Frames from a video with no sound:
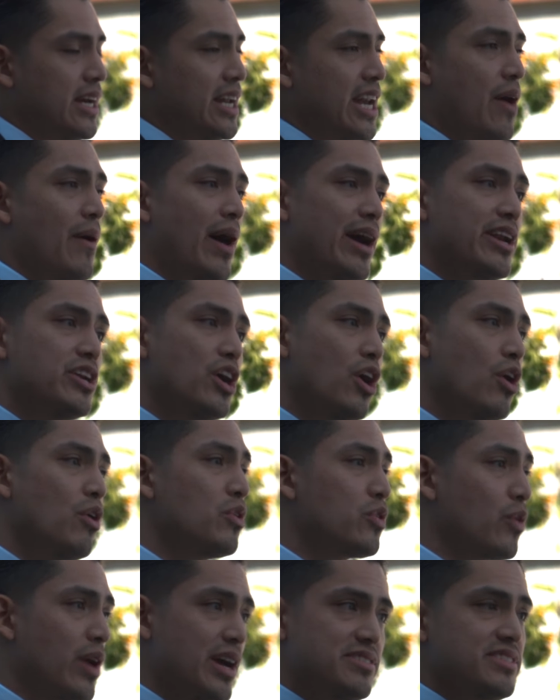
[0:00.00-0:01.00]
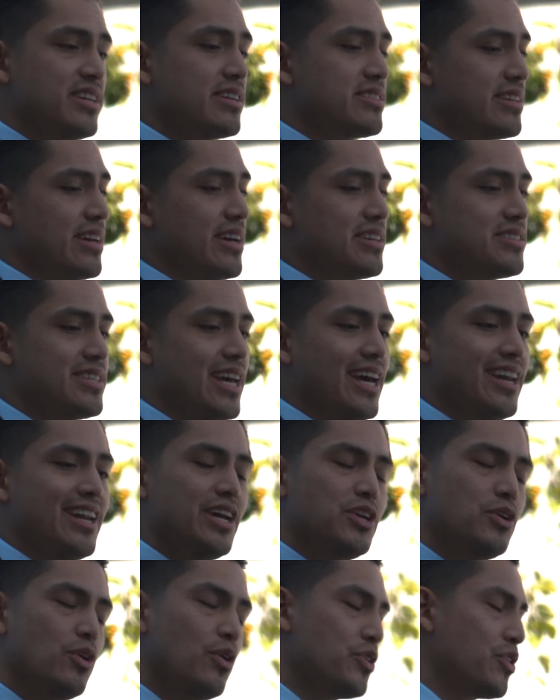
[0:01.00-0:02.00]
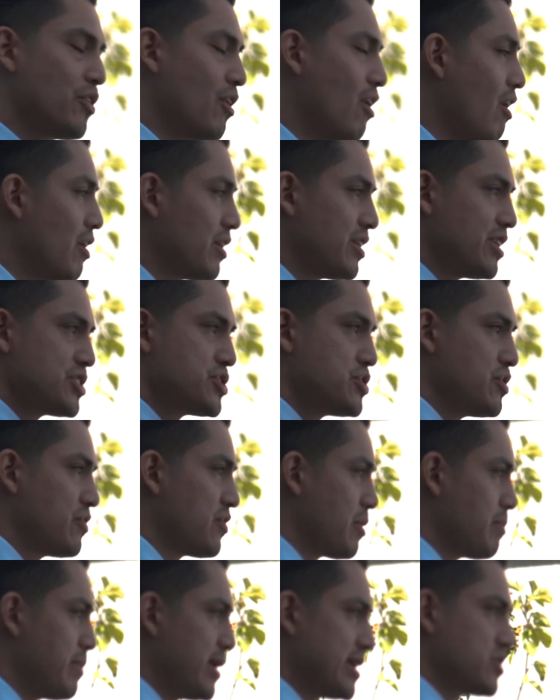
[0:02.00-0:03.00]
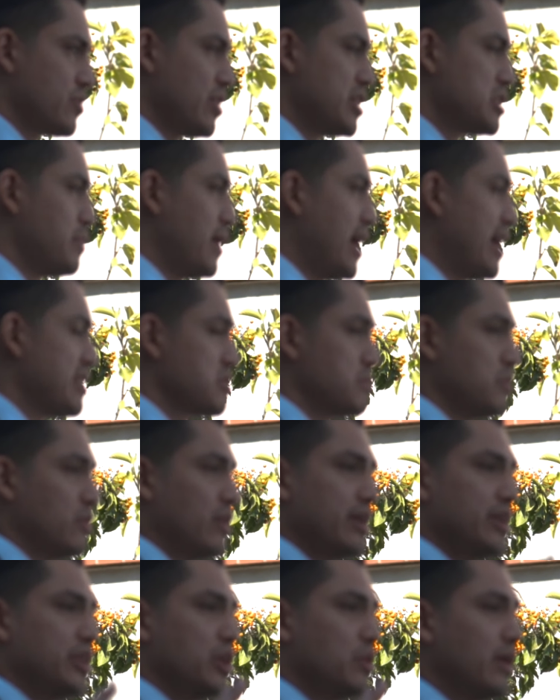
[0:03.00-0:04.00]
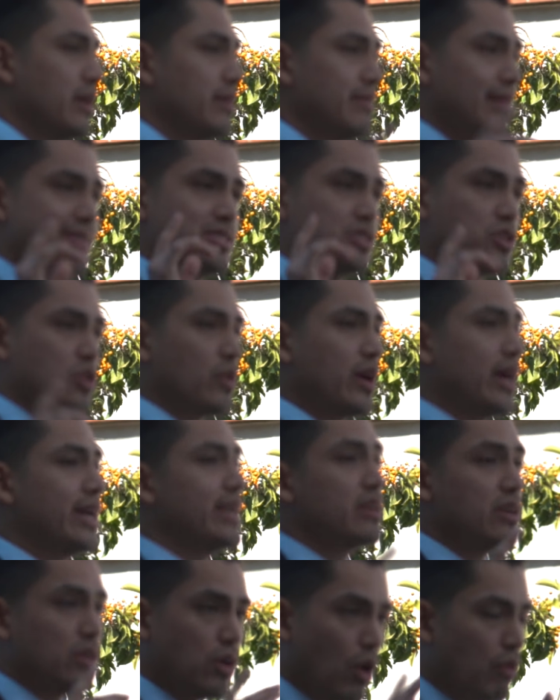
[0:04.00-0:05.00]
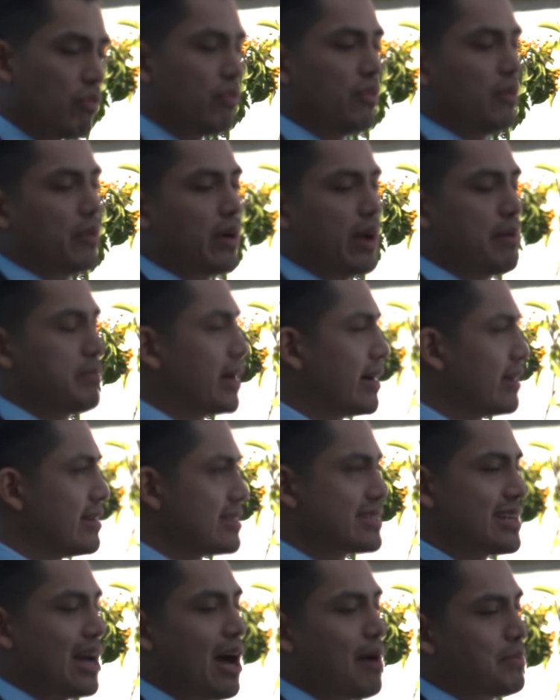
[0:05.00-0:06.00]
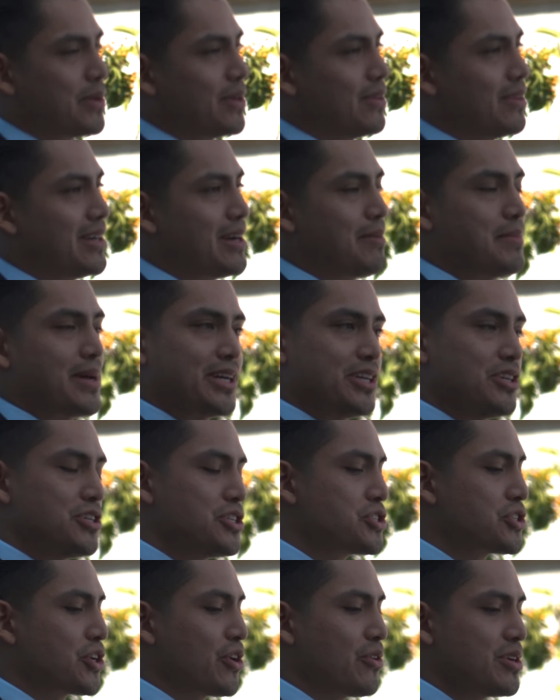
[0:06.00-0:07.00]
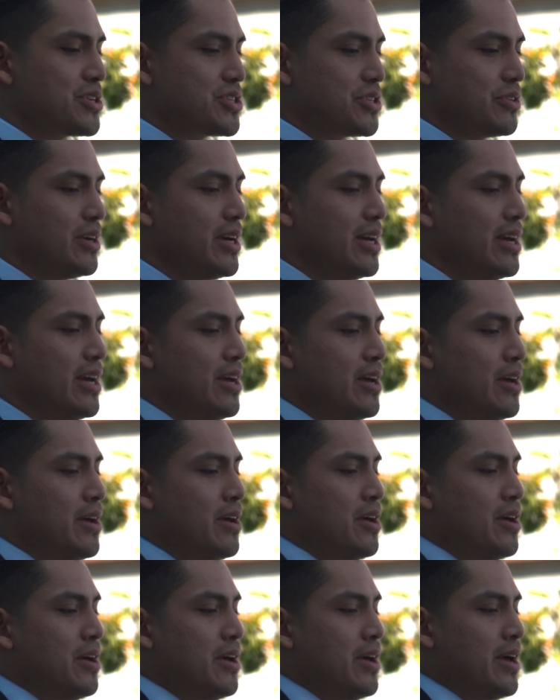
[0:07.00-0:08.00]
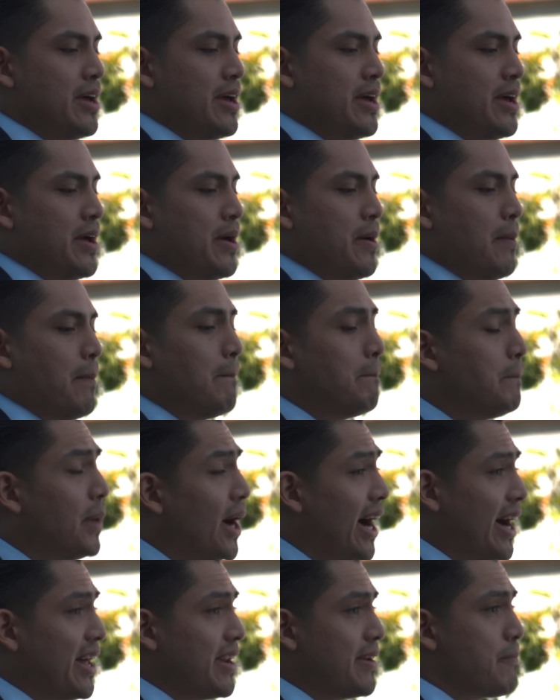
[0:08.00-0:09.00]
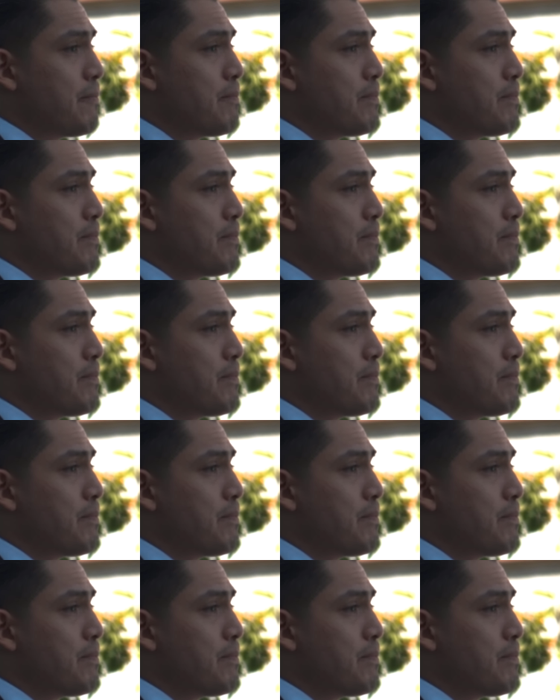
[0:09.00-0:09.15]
Now, I know grades exist, and I know you're all going to shoot for the best grades possible, and you know what? That's great. Go for it. I'm not going to stop you, and I'm not going to discourage you. But